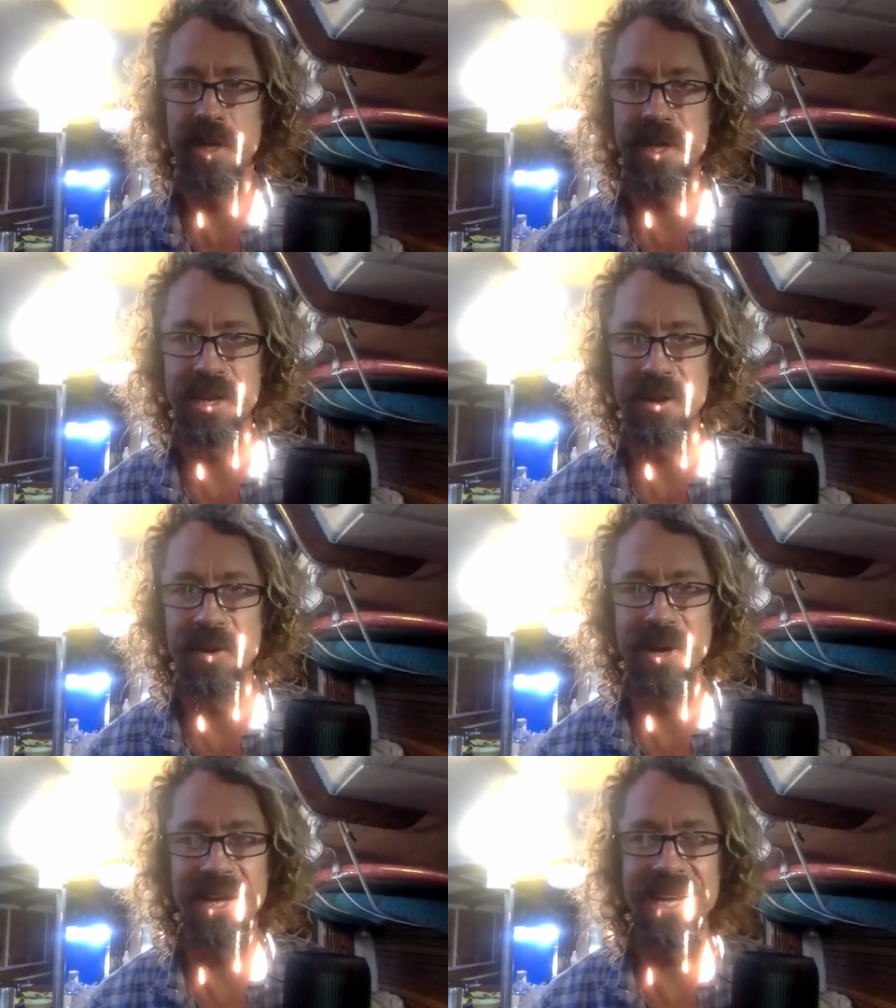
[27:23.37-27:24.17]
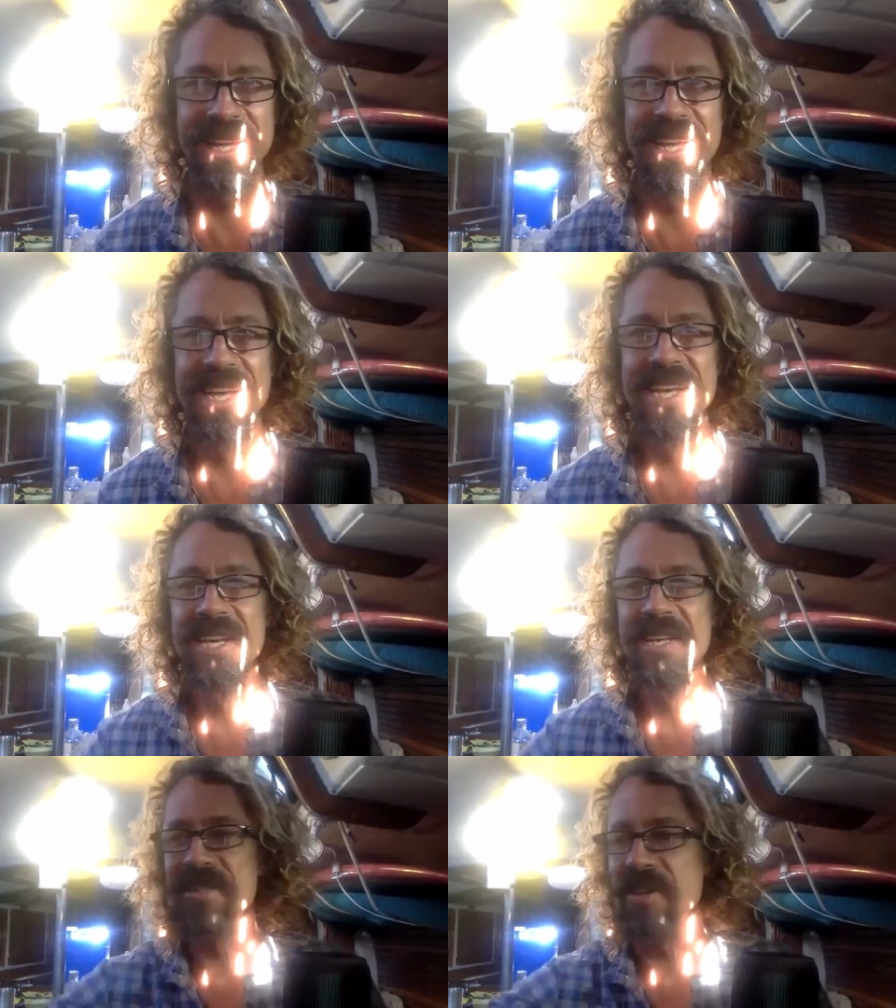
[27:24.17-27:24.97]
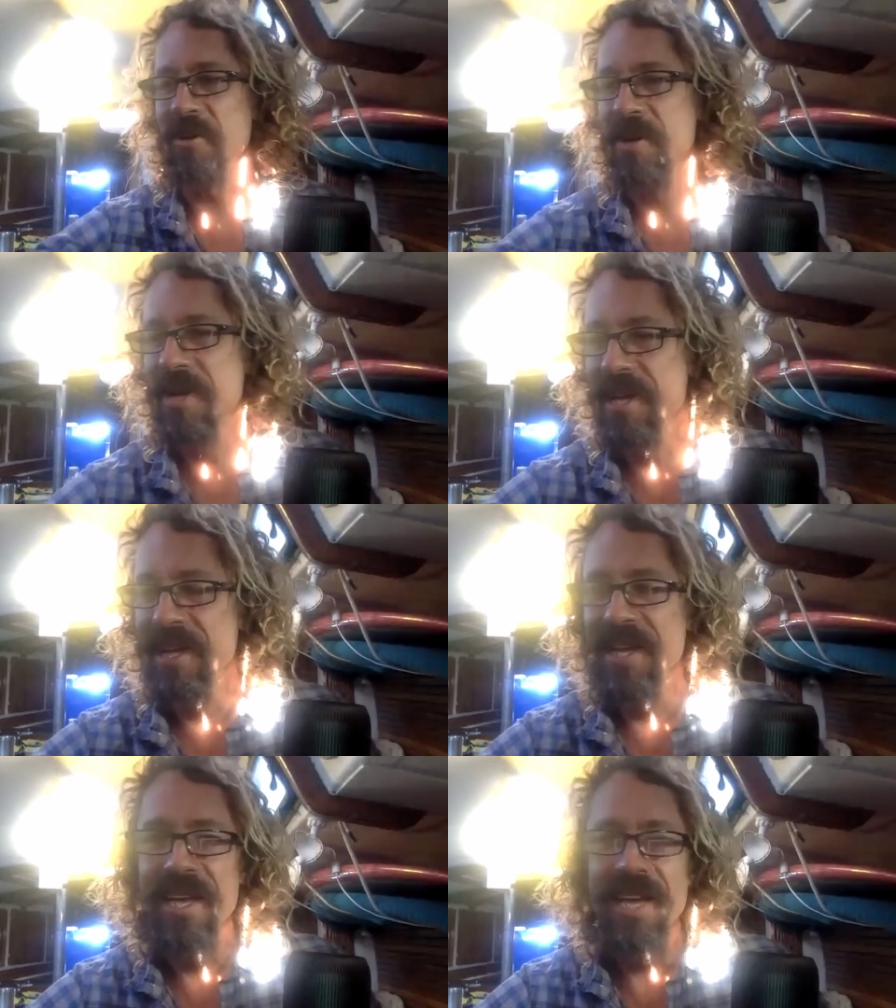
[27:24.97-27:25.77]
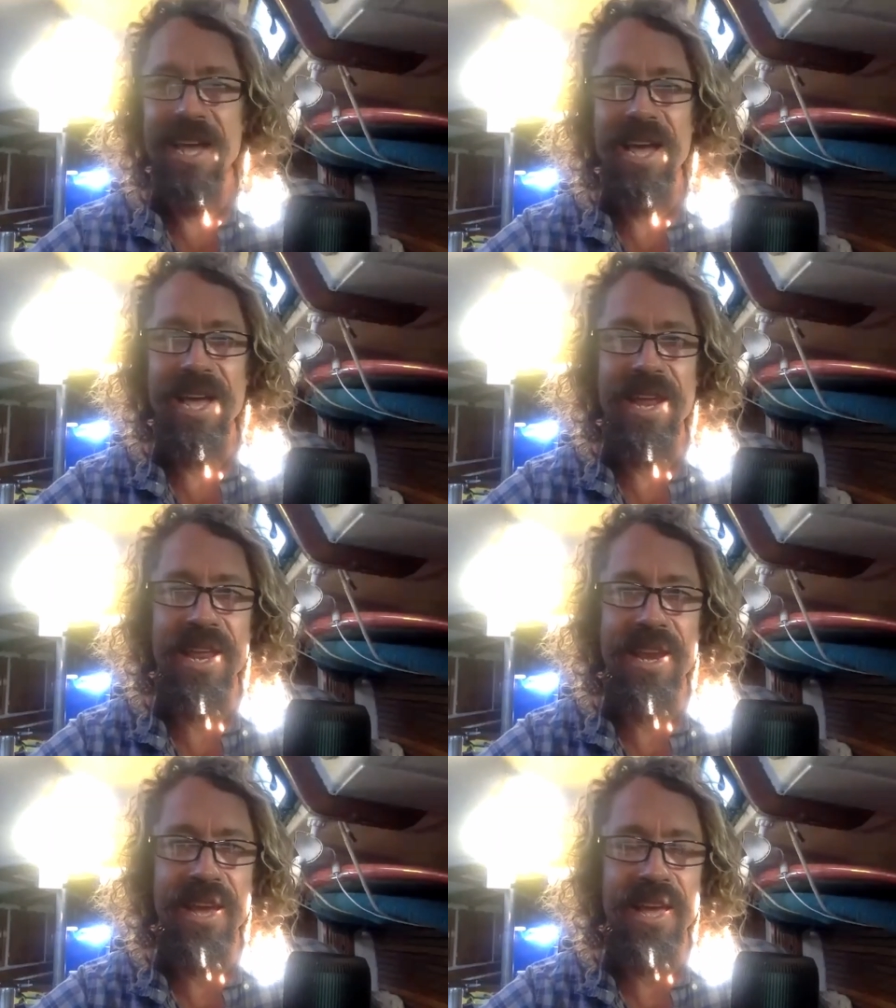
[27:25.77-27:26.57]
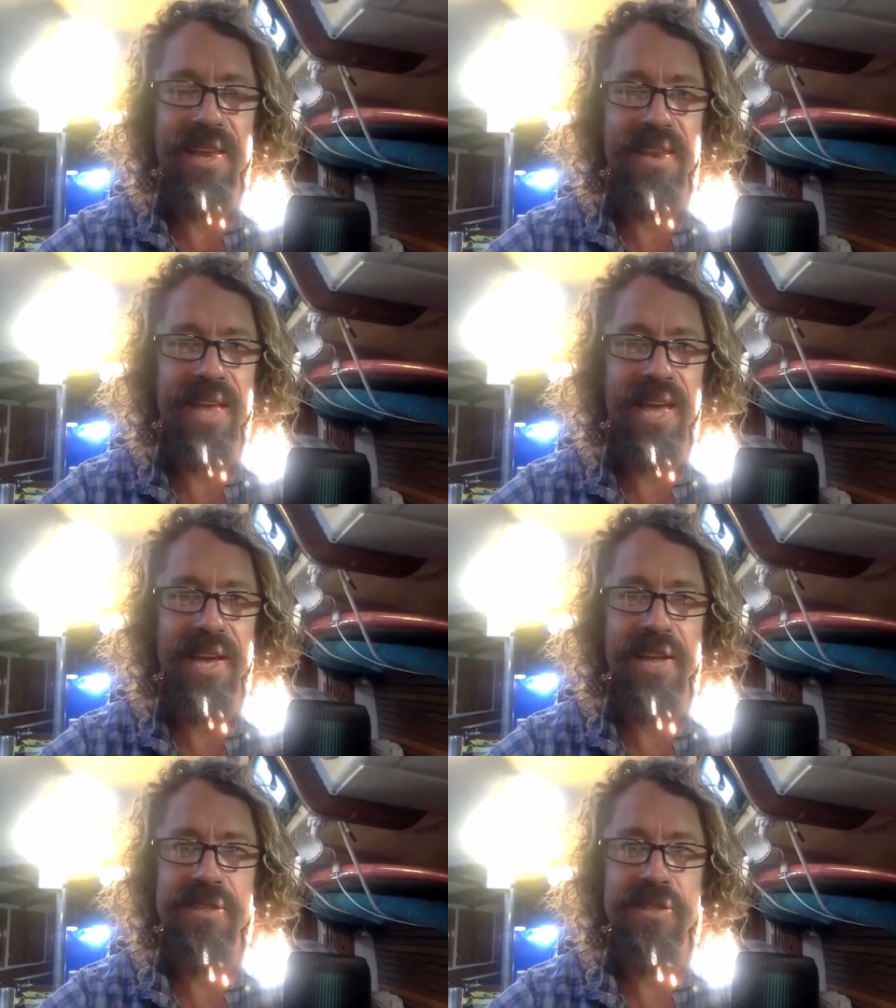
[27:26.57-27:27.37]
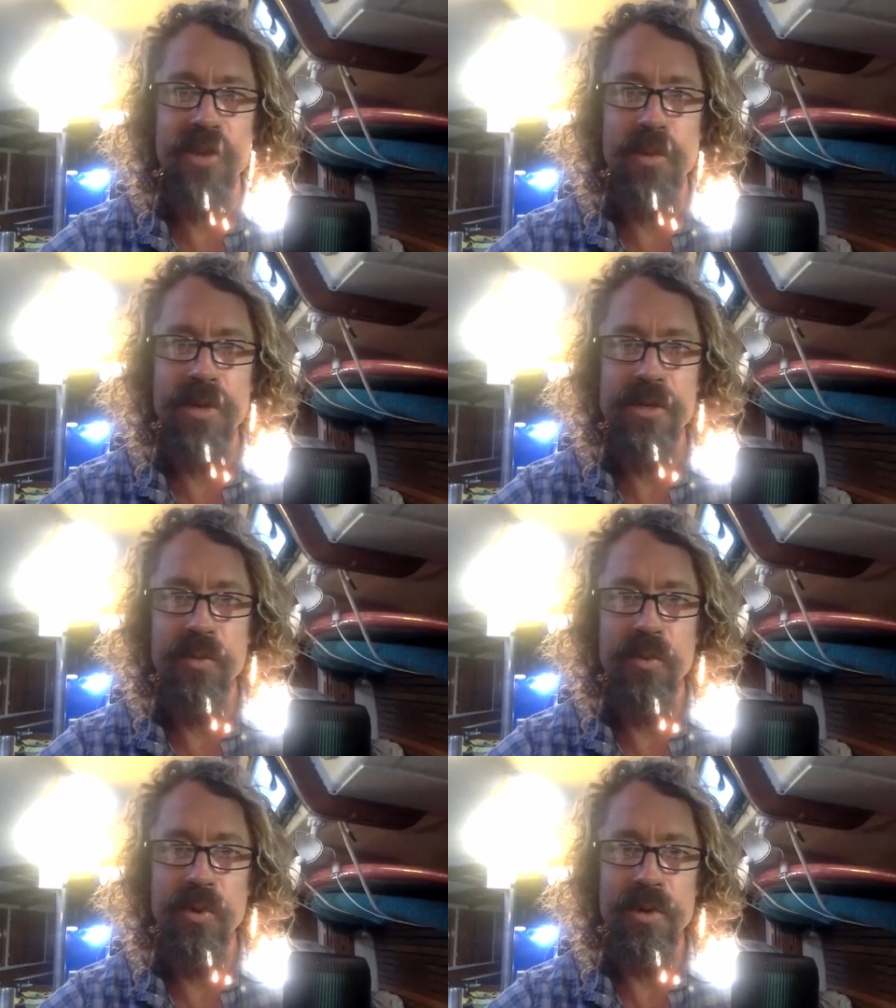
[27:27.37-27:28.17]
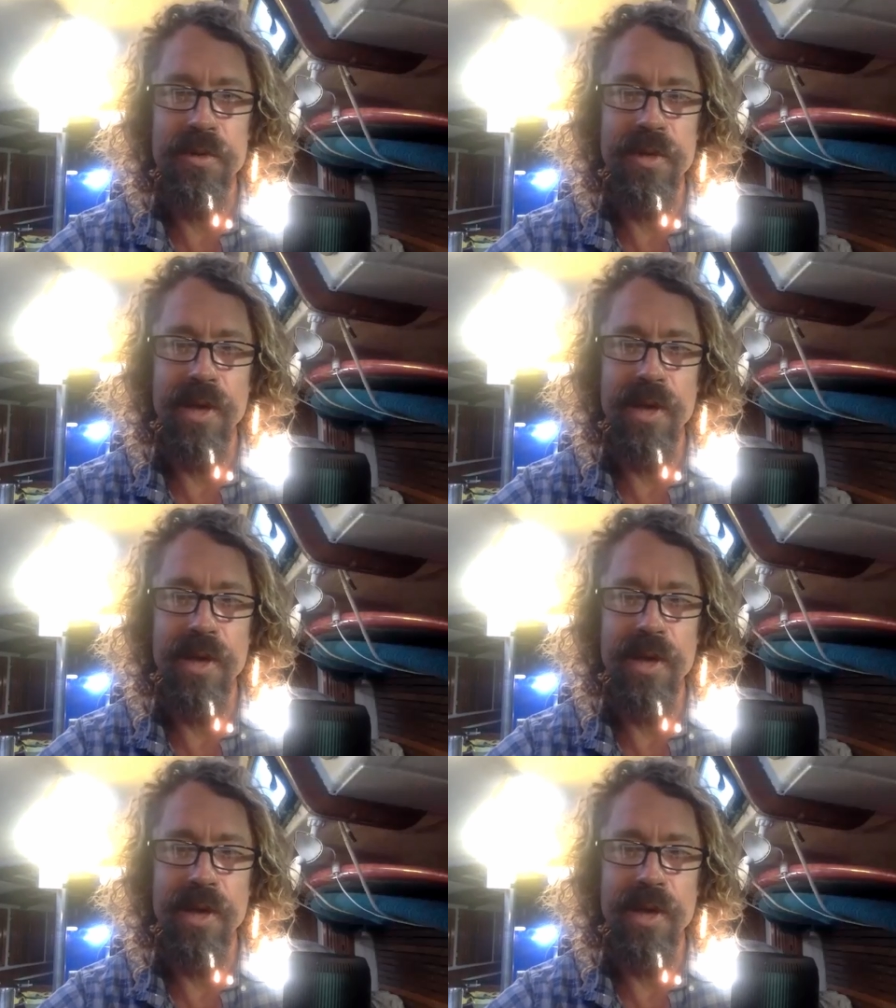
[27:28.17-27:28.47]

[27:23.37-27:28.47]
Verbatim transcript: you know, right. so and and I got so much support.